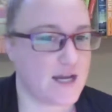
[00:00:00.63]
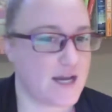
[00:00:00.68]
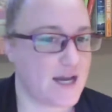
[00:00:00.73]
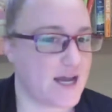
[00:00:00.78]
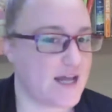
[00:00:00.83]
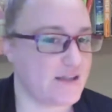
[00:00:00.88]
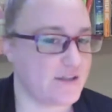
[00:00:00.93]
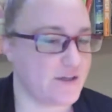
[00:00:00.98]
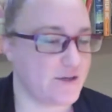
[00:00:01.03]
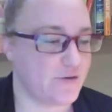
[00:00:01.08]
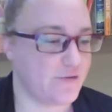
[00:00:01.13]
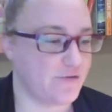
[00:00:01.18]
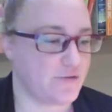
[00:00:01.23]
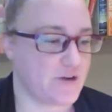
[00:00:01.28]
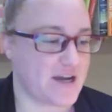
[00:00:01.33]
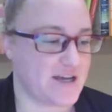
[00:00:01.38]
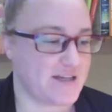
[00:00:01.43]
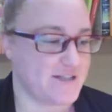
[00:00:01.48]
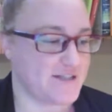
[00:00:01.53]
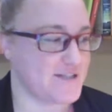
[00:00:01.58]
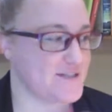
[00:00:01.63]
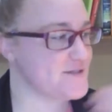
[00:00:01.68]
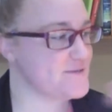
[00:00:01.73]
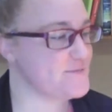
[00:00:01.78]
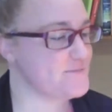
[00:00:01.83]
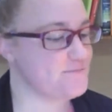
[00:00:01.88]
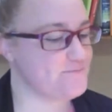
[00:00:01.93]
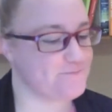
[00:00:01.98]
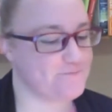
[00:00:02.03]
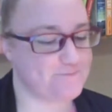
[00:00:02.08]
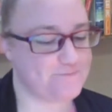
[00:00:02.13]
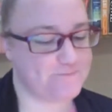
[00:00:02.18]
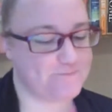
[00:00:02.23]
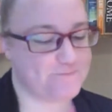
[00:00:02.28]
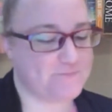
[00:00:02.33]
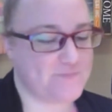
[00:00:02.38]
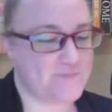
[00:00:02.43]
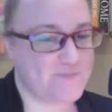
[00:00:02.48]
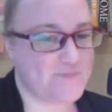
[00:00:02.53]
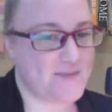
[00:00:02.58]
Hello, friends.
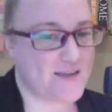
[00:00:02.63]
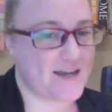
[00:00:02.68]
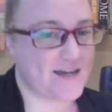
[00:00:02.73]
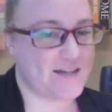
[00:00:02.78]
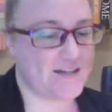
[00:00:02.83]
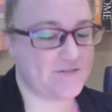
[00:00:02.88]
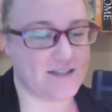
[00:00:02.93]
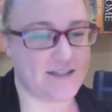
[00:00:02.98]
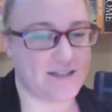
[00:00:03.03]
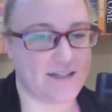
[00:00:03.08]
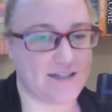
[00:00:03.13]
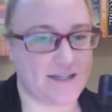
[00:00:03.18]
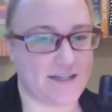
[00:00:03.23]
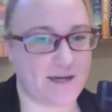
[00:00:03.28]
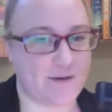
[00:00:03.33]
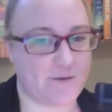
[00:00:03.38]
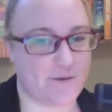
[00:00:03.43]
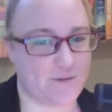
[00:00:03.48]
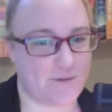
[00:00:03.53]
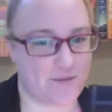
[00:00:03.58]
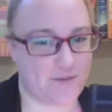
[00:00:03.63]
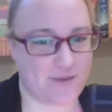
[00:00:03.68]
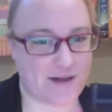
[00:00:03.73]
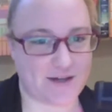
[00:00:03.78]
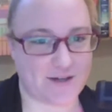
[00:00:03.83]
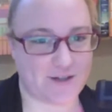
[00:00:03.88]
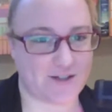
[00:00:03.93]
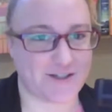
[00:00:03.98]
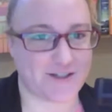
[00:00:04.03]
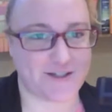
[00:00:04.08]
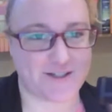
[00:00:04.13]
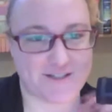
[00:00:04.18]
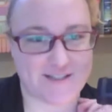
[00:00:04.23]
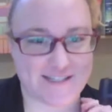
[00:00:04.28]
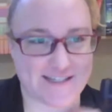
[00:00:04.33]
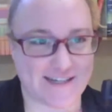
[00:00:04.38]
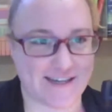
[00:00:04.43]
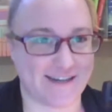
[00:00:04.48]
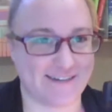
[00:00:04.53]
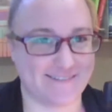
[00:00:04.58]
I had a feeling I would be back on here
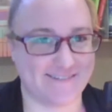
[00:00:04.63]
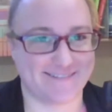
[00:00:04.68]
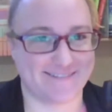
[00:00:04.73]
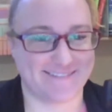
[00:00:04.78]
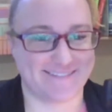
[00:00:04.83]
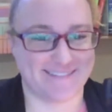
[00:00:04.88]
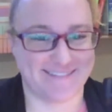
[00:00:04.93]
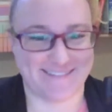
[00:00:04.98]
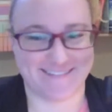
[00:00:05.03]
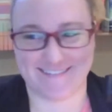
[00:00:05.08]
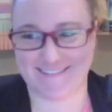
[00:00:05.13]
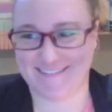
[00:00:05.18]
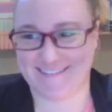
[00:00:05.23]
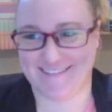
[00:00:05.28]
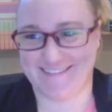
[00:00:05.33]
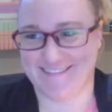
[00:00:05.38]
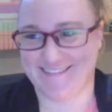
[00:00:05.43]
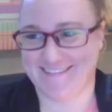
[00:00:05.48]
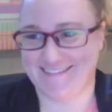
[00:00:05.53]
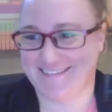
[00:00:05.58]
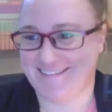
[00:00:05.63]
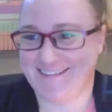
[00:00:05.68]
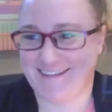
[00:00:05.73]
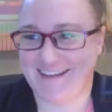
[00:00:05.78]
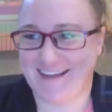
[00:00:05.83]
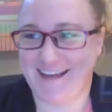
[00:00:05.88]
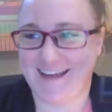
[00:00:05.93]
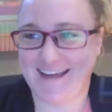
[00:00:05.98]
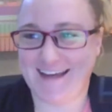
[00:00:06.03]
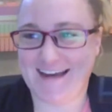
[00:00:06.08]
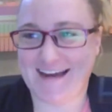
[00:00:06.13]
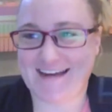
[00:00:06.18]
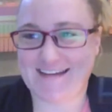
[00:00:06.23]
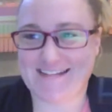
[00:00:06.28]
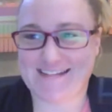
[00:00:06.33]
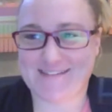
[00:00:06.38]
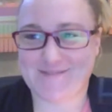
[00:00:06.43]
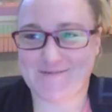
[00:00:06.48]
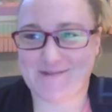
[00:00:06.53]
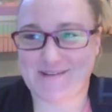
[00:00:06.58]
today. I
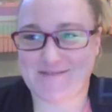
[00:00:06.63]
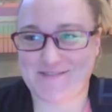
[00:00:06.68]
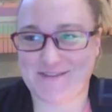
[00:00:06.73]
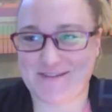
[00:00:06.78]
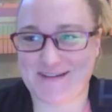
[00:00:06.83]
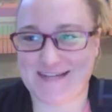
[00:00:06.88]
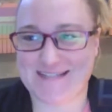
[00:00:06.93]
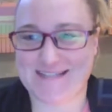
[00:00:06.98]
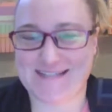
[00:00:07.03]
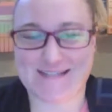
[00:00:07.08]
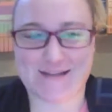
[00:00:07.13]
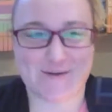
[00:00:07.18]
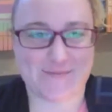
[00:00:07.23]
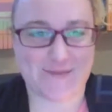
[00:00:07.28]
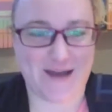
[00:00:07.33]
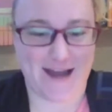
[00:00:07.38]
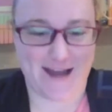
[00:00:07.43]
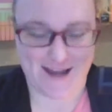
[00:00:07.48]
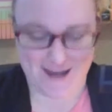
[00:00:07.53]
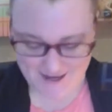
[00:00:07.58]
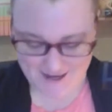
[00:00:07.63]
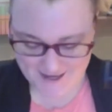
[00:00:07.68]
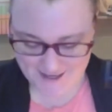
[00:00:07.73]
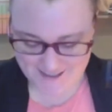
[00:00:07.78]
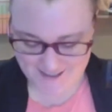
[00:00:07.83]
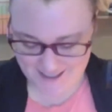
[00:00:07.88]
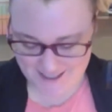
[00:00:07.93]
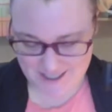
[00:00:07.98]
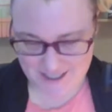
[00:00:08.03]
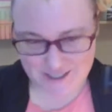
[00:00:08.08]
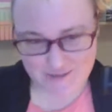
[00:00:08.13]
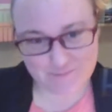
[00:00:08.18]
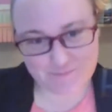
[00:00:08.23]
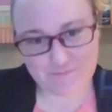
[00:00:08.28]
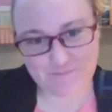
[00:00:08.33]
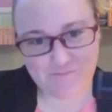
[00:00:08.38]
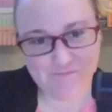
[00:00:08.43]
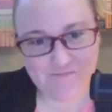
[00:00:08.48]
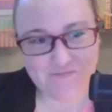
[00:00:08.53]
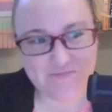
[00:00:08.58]
just love you guys so much.
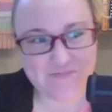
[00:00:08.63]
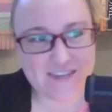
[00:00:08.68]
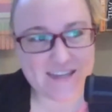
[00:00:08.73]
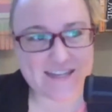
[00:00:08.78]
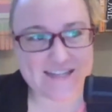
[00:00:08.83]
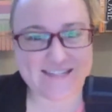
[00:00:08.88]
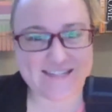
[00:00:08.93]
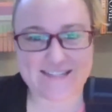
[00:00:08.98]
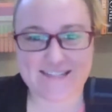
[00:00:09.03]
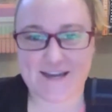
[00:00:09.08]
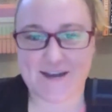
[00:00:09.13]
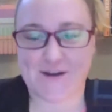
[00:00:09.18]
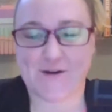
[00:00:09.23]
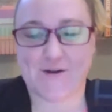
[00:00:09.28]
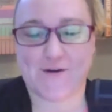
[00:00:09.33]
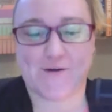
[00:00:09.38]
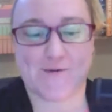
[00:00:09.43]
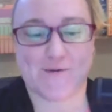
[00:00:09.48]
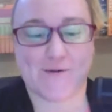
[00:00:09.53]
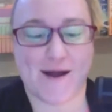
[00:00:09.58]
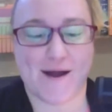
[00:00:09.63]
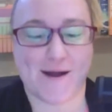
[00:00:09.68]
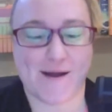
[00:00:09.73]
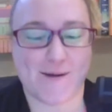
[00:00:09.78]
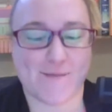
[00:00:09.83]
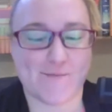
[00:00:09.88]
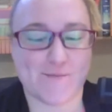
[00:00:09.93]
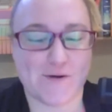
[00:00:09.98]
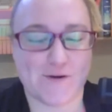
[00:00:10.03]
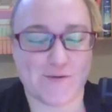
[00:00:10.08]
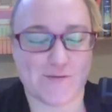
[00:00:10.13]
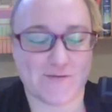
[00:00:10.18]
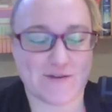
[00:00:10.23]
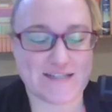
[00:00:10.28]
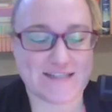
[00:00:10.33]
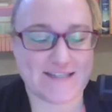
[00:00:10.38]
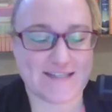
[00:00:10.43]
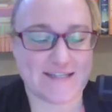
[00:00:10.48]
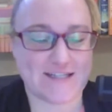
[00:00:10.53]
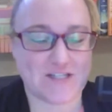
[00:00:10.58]
So,
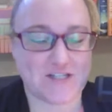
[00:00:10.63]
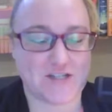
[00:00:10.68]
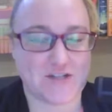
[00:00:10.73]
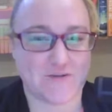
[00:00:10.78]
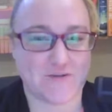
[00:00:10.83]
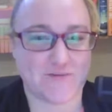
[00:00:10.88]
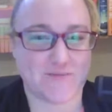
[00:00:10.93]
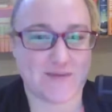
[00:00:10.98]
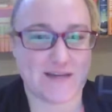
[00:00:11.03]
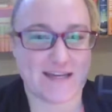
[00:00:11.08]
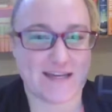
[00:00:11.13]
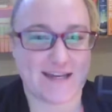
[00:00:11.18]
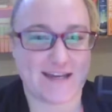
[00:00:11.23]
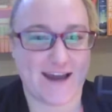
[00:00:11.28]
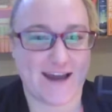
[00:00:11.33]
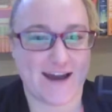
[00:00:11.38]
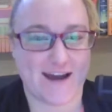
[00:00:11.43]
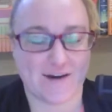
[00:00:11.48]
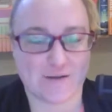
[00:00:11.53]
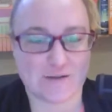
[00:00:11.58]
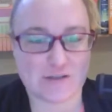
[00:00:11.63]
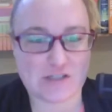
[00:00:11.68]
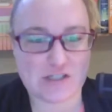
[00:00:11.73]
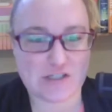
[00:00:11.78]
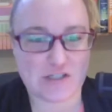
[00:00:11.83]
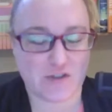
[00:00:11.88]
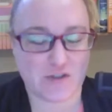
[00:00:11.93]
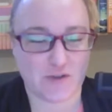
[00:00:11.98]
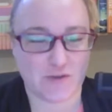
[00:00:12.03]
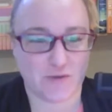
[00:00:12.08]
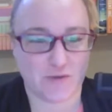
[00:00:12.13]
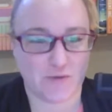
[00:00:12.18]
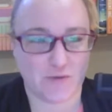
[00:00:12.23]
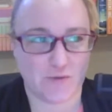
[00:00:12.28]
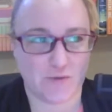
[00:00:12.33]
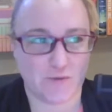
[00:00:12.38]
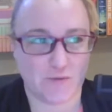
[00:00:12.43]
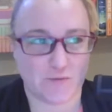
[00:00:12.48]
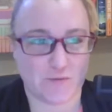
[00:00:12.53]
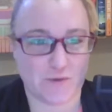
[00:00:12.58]
Narissa showed me how
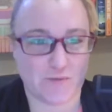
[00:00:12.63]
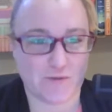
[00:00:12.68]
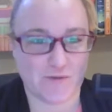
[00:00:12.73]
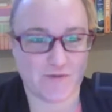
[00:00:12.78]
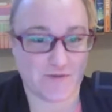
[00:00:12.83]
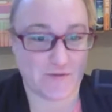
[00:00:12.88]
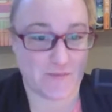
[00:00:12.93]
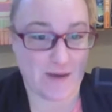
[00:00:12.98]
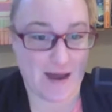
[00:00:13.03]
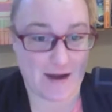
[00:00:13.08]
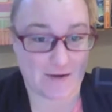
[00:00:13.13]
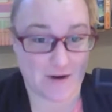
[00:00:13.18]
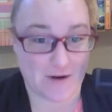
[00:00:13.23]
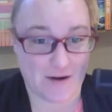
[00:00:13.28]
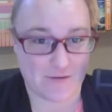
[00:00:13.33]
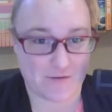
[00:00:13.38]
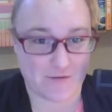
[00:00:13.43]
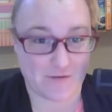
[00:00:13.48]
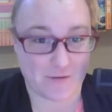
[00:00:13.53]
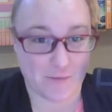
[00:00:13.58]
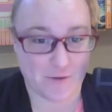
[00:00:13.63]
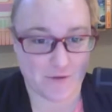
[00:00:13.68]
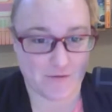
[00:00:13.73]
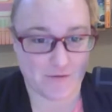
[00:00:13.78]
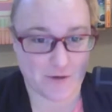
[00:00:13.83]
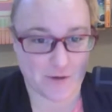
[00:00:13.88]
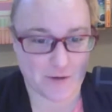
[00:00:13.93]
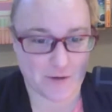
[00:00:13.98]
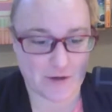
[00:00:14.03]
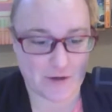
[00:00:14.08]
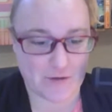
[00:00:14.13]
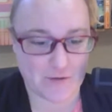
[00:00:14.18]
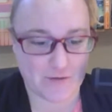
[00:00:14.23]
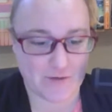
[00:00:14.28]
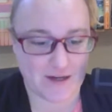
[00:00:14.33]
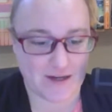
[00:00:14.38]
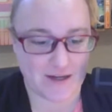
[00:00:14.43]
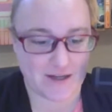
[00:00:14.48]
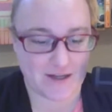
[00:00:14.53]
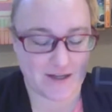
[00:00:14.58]
to remove the background from a photo
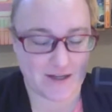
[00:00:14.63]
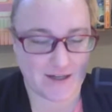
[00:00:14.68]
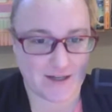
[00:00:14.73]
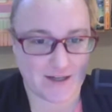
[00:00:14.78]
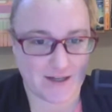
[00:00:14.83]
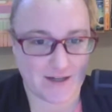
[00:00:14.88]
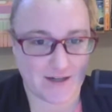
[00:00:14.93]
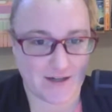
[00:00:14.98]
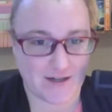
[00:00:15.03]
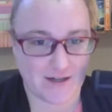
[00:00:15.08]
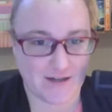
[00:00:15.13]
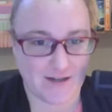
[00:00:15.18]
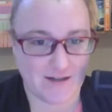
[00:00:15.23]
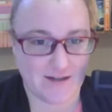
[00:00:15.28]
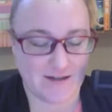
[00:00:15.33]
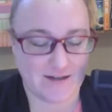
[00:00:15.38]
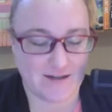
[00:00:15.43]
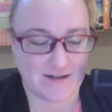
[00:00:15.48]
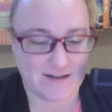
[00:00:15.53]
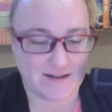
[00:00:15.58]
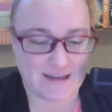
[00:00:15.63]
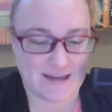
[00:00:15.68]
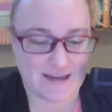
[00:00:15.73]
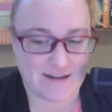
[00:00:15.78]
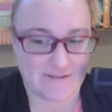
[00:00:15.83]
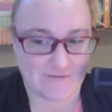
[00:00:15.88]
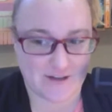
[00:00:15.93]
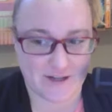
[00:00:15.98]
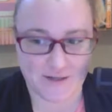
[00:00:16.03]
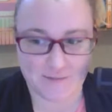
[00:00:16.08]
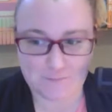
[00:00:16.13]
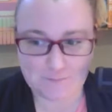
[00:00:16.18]
in Canva.